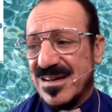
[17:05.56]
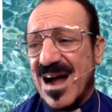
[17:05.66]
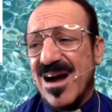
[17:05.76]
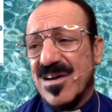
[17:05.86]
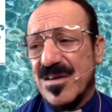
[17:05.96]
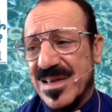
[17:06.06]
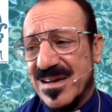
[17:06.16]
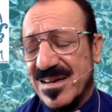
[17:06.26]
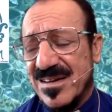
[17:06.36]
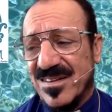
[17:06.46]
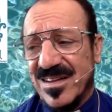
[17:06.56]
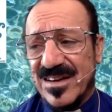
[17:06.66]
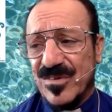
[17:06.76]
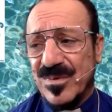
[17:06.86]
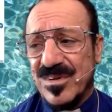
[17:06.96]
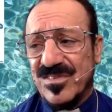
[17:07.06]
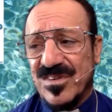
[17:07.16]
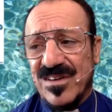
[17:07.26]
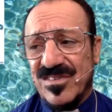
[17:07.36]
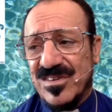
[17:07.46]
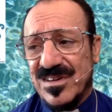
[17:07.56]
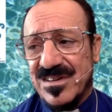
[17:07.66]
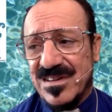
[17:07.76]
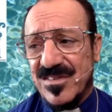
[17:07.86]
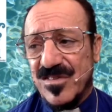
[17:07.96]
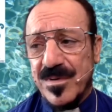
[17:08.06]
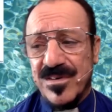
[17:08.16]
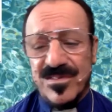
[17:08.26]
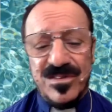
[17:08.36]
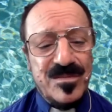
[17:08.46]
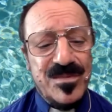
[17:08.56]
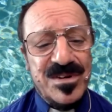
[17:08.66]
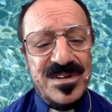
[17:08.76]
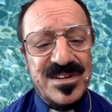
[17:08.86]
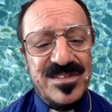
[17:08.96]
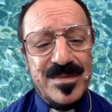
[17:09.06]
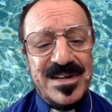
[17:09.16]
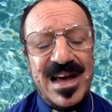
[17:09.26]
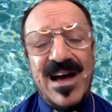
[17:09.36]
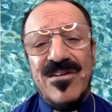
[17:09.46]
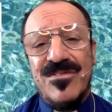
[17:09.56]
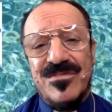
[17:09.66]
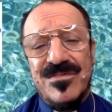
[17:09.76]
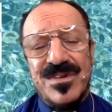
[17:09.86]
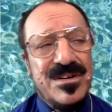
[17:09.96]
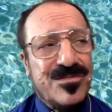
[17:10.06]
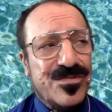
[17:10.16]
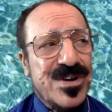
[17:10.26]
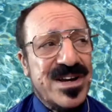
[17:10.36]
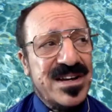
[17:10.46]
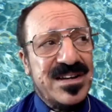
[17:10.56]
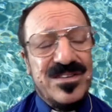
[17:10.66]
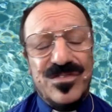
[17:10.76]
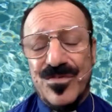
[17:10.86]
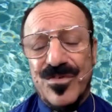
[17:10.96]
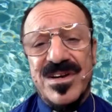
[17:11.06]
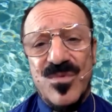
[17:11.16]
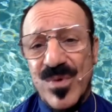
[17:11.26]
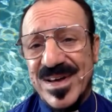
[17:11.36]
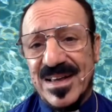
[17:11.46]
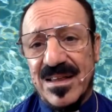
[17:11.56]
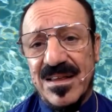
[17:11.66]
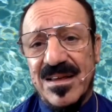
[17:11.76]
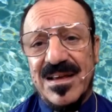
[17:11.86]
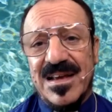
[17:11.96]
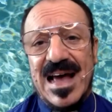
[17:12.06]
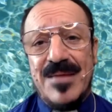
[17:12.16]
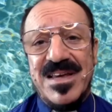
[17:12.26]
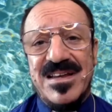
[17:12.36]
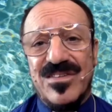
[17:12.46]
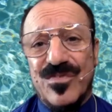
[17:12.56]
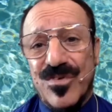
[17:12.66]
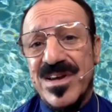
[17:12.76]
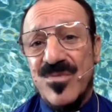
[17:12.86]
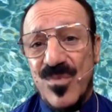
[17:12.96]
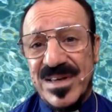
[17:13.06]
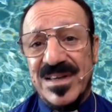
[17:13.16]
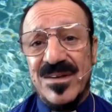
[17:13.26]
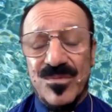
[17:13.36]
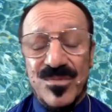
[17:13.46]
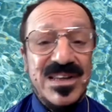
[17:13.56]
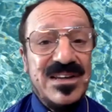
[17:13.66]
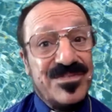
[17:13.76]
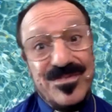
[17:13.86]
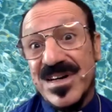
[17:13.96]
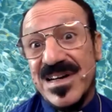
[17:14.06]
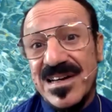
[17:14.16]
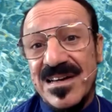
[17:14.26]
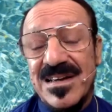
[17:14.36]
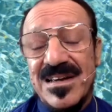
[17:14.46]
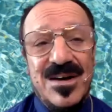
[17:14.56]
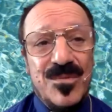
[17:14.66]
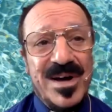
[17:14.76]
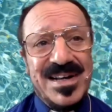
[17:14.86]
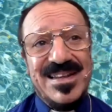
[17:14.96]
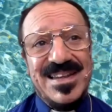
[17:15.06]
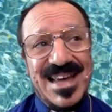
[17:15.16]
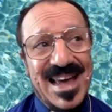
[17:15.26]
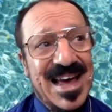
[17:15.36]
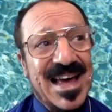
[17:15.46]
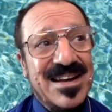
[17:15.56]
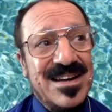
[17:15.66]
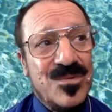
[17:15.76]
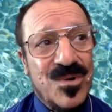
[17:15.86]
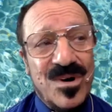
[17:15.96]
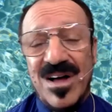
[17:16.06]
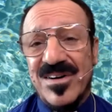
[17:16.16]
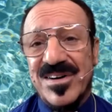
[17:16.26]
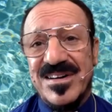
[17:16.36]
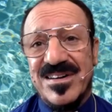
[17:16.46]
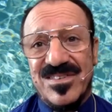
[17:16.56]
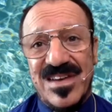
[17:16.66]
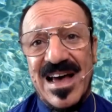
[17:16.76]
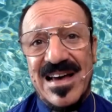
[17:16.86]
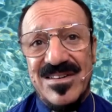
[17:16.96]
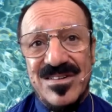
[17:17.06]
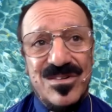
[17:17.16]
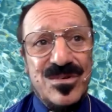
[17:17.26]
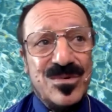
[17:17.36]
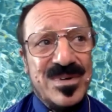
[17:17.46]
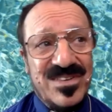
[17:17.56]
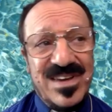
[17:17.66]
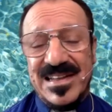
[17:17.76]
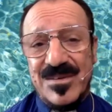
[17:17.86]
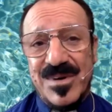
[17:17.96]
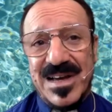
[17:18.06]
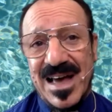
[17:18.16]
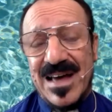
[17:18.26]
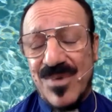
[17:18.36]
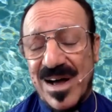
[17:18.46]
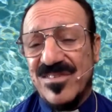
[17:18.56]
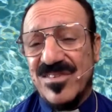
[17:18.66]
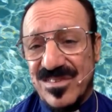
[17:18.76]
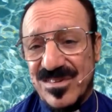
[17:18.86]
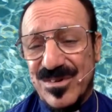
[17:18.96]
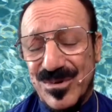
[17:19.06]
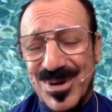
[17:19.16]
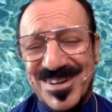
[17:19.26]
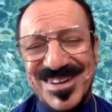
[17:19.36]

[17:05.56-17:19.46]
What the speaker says: argument, an intellectual discussion in spiritual communities. I mean, how free is free will? I mean, is free will really free when in the end we're all going to decide to do exactly what God wants us to do?